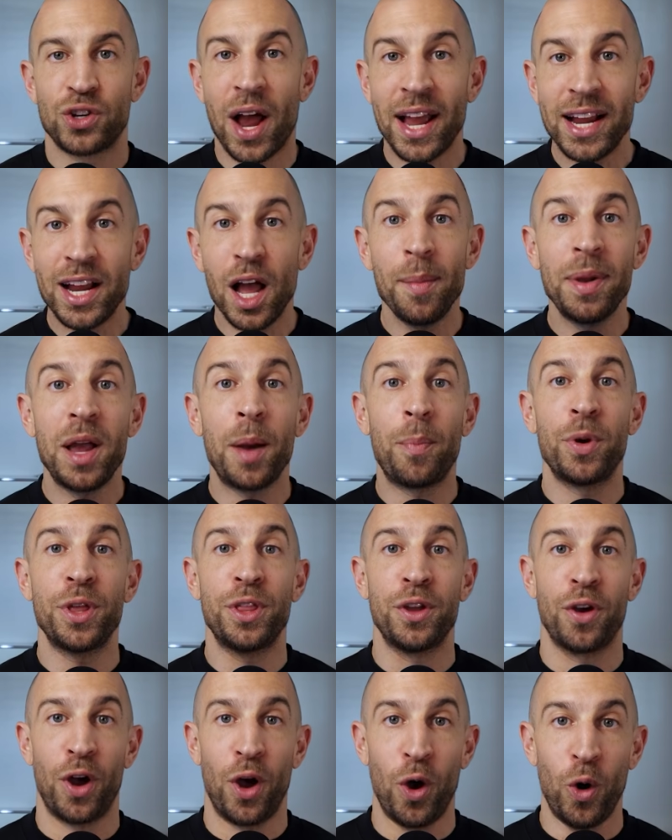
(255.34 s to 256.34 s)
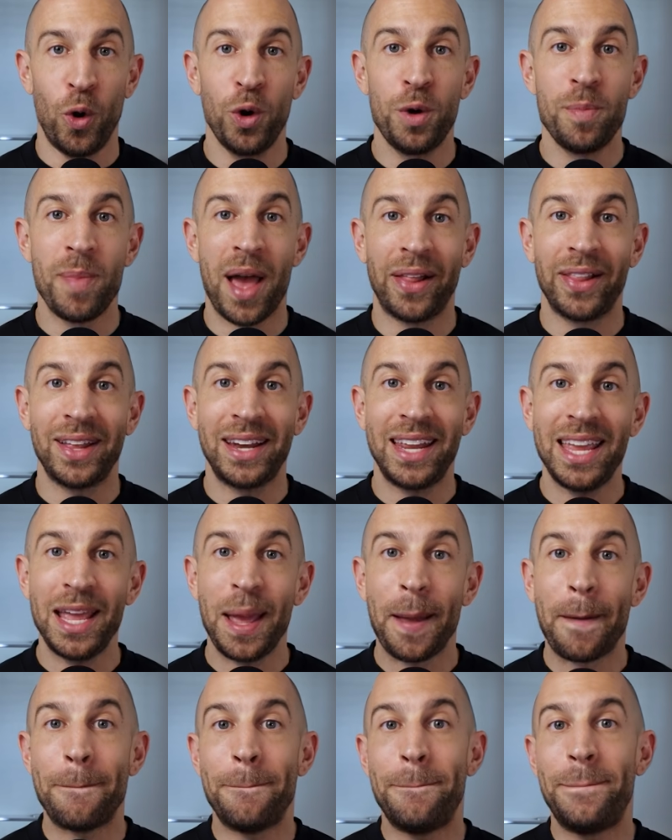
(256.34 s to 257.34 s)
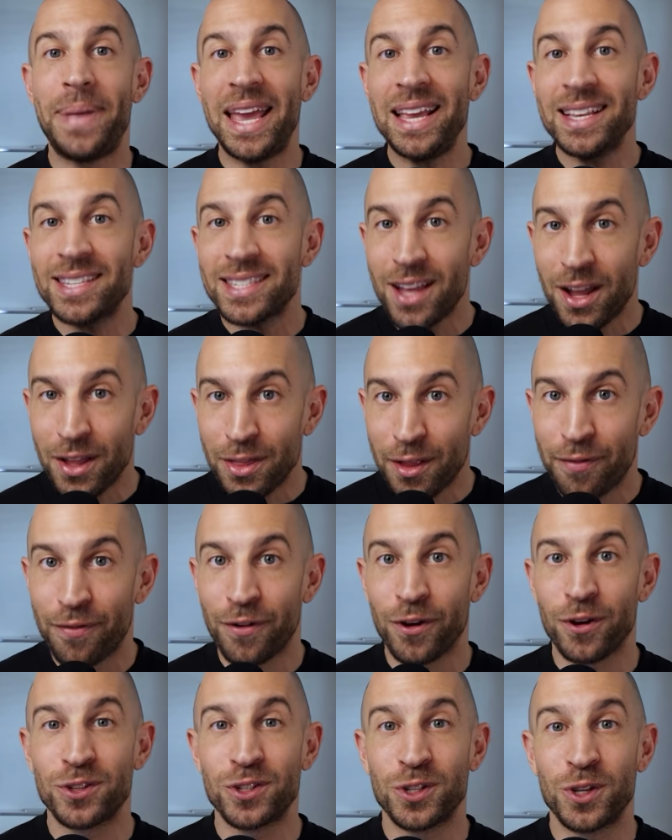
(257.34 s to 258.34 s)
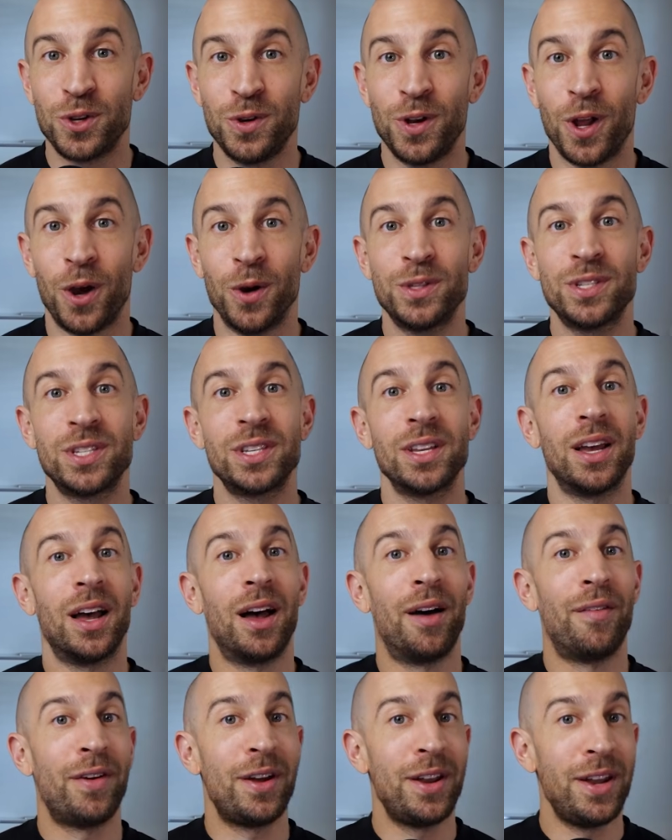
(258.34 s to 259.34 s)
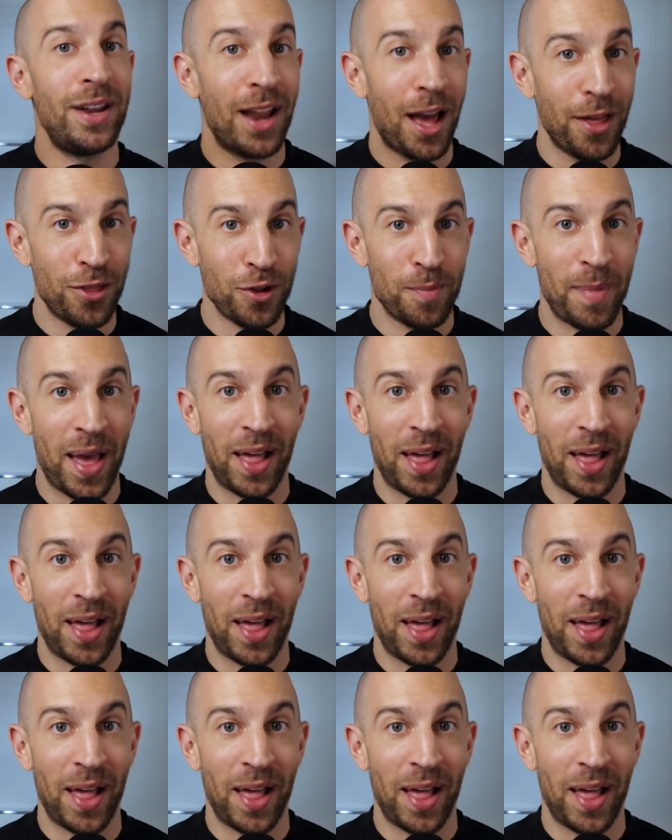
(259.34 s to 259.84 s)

Try coming up with your own melody based on the first 2 notes of another